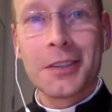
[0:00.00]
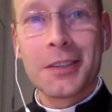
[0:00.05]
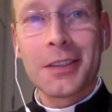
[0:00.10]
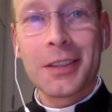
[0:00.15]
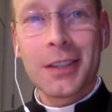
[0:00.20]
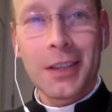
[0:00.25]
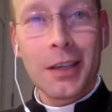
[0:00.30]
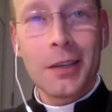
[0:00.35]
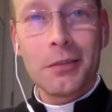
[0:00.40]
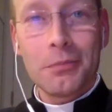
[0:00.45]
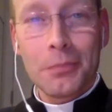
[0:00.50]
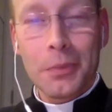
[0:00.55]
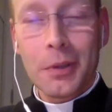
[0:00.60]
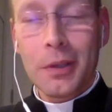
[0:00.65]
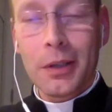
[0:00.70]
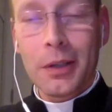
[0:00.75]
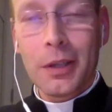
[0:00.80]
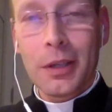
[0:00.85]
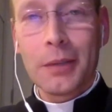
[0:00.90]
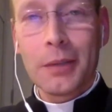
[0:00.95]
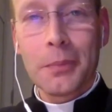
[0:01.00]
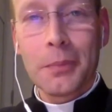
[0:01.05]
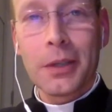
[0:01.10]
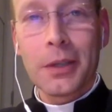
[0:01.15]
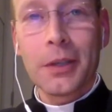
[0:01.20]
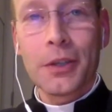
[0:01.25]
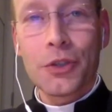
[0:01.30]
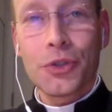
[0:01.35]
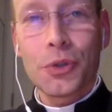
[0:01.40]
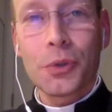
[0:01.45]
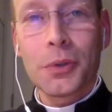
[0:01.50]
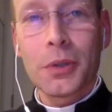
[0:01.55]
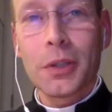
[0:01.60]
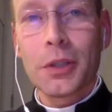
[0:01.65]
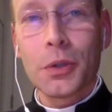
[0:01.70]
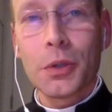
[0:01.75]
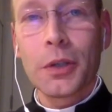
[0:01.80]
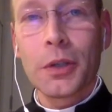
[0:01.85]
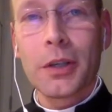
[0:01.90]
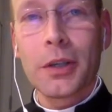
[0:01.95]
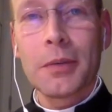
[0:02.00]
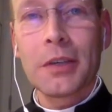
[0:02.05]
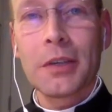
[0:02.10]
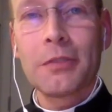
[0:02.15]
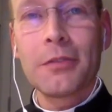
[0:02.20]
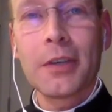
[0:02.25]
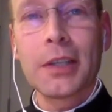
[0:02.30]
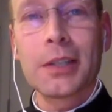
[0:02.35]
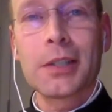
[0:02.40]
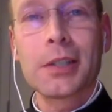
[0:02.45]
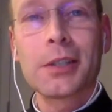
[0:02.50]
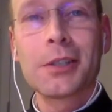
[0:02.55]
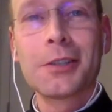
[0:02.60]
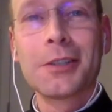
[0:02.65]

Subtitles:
Okay, well, it may assure that you're going to be fit.